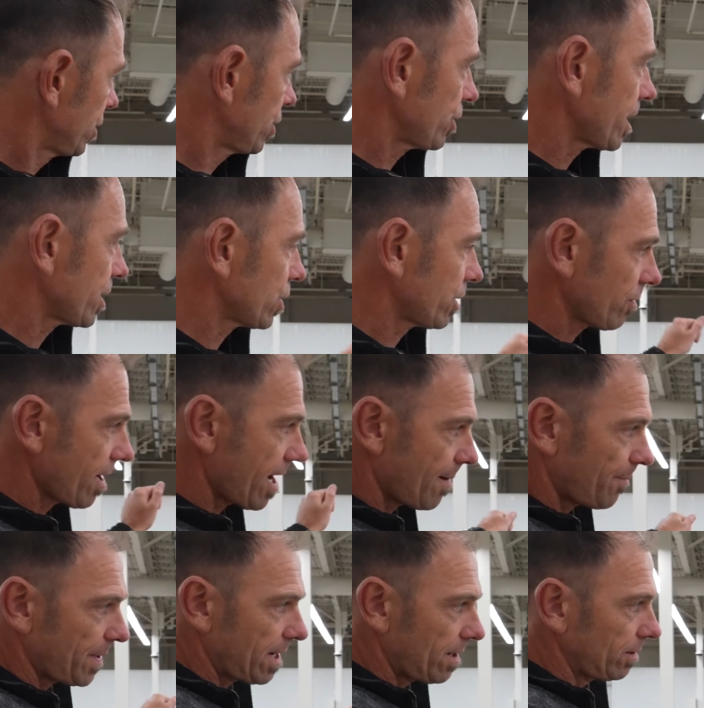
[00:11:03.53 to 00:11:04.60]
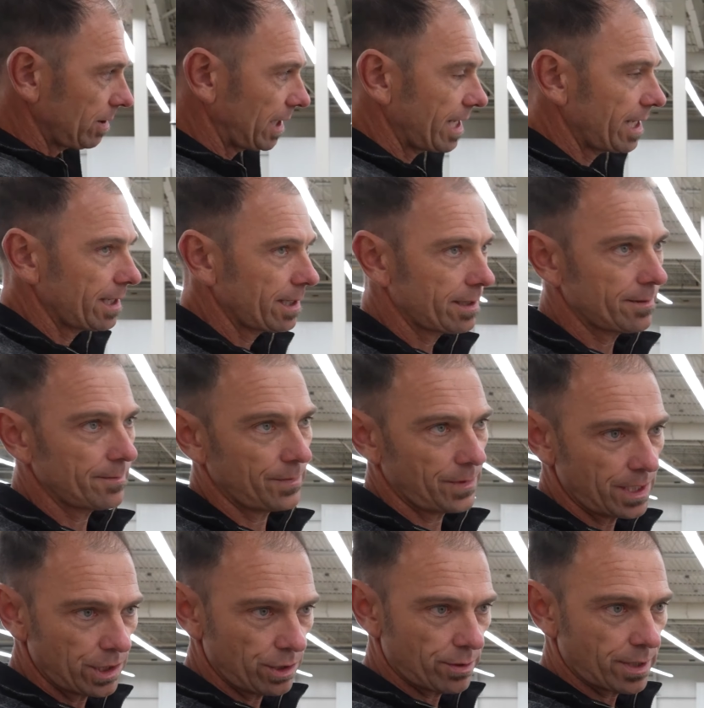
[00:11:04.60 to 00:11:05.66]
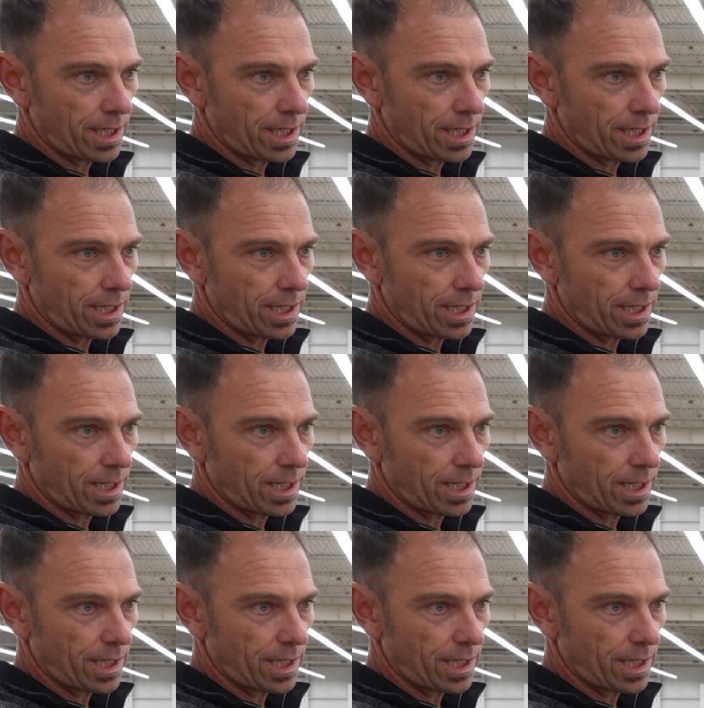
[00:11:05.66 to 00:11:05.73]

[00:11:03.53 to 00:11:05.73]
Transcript: stretch the wrap out, lay it, and then you